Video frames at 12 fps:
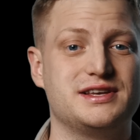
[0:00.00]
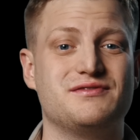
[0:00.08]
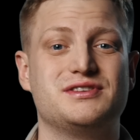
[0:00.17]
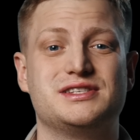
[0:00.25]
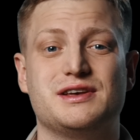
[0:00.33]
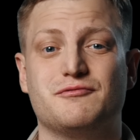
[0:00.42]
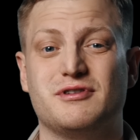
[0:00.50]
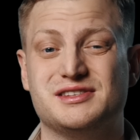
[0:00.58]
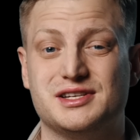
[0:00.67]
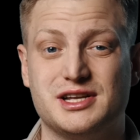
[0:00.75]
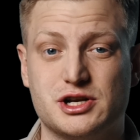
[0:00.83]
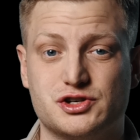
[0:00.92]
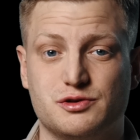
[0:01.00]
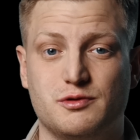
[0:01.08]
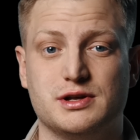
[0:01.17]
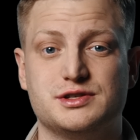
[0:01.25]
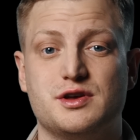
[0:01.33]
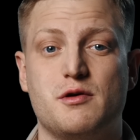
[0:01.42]
seventy-seven residential
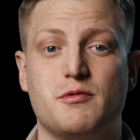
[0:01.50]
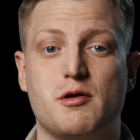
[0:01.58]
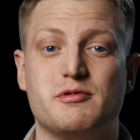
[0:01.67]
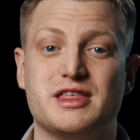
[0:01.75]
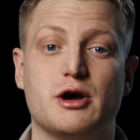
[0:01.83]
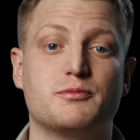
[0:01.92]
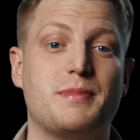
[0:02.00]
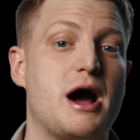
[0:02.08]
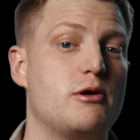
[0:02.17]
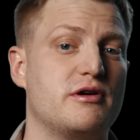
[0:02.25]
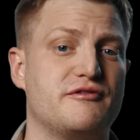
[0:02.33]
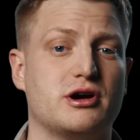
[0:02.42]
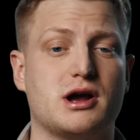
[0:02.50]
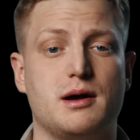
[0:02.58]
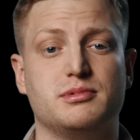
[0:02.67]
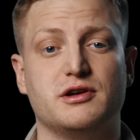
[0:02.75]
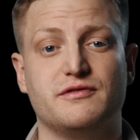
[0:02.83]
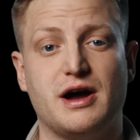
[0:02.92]
ones, were without power for a
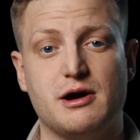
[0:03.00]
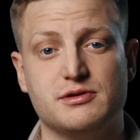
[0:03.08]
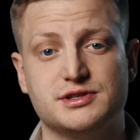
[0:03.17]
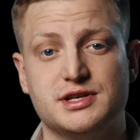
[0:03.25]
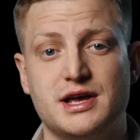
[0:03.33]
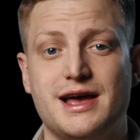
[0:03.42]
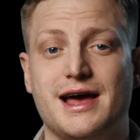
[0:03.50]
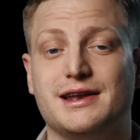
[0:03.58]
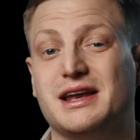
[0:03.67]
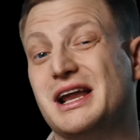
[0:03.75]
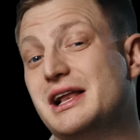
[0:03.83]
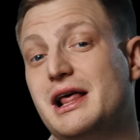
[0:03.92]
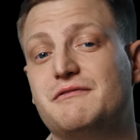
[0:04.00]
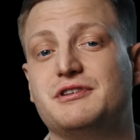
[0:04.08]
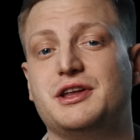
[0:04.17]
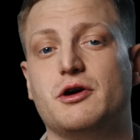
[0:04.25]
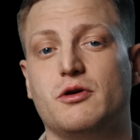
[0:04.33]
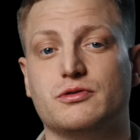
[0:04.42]
couple of hours, and an
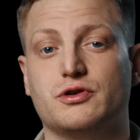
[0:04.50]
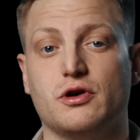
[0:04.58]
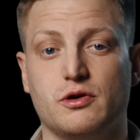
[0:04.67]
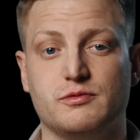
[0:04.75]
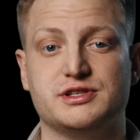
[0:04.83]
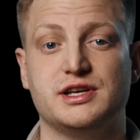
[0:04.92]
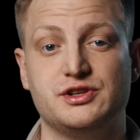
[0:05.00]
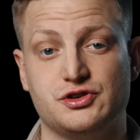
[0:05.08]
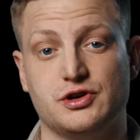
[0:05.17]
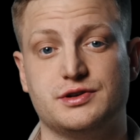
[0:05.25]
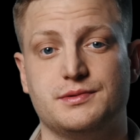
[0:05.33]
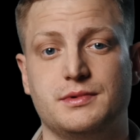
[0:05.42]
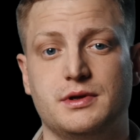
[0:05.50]
eleven-year-old girl was injured.